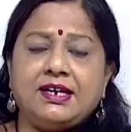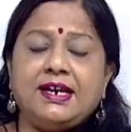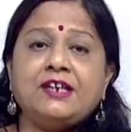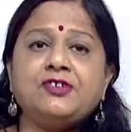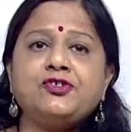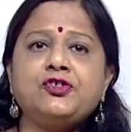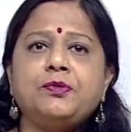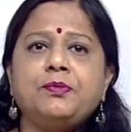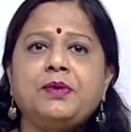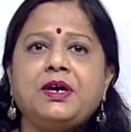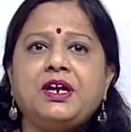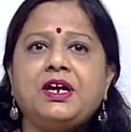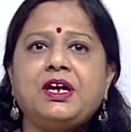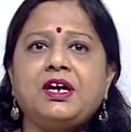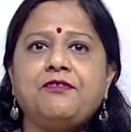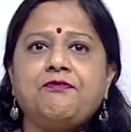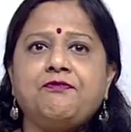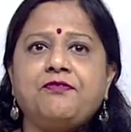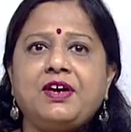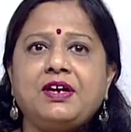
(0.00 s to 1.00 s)

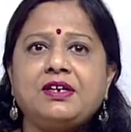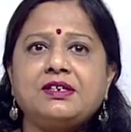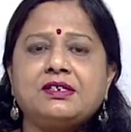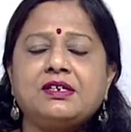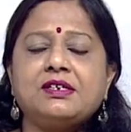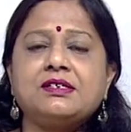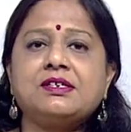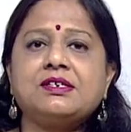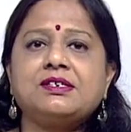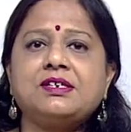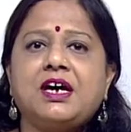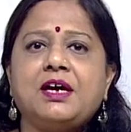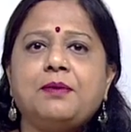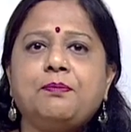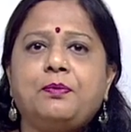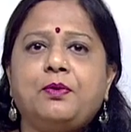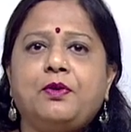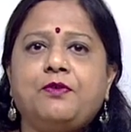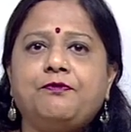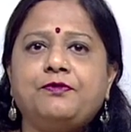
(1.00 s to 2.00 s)
Electromeric effect is a
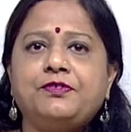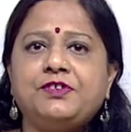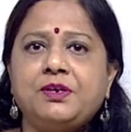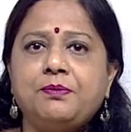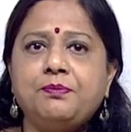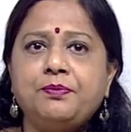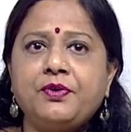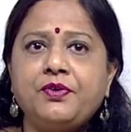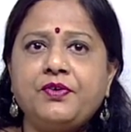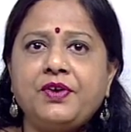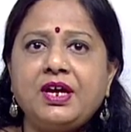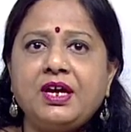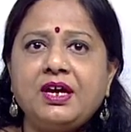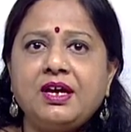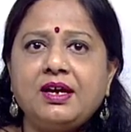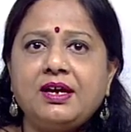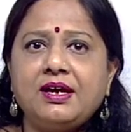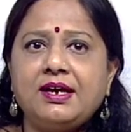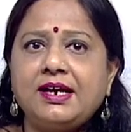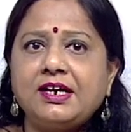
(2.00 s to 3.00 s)
type of temporary
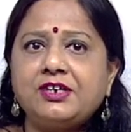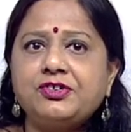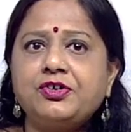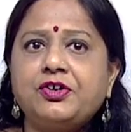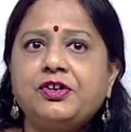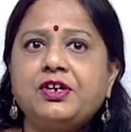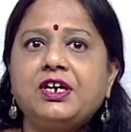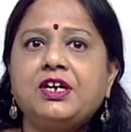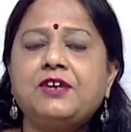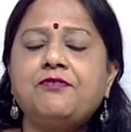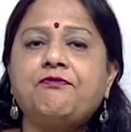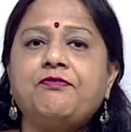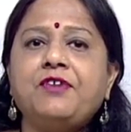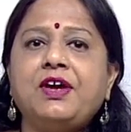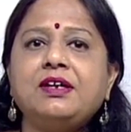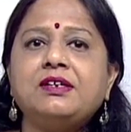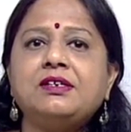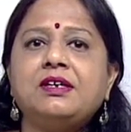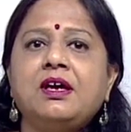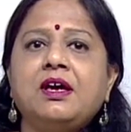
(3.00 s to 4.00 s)
electronic
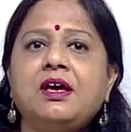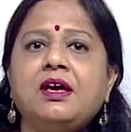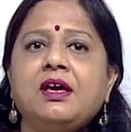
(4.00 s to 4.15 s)
effect.